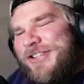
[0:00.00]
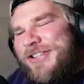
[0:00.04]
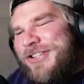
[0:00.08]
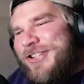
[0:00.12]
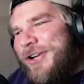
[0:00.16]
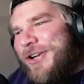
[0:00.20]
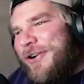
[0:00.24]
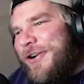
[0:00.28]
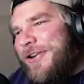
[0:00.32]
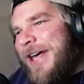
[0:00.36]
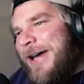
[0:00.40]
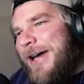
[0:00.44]
the
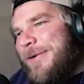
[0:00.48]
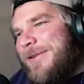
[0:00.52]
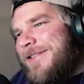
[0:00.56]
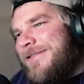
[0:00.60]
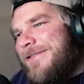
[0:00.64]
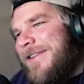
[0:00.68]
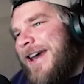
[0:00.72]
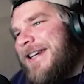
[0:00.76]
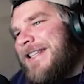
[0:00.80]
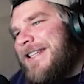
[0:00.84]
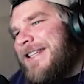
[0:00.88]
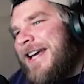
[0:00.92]
show. That
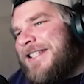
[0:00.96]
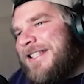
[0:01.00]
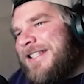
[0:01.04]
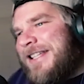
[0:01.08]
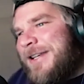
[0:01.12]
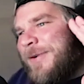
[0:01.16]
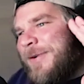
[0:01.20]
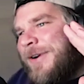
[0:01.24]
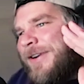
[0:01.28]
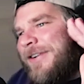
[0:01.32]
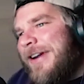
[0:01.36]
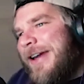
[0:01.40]
was
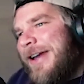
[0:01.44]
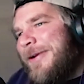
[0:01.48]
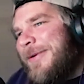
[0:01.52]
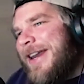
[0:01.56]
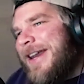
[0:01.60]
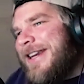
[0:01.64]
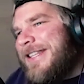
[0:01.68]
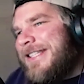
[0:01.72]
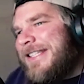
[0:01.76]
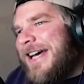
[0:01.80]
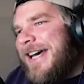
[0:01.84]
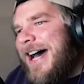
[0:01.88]
fantastic. What a great
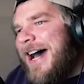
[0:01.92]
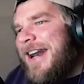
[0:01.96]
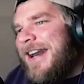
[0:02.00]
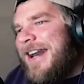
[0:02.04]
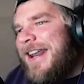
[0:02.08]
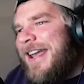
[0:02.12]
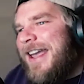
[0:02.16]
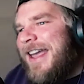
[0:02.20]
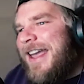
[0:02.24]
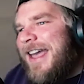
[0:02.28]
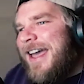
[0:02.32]
way to start.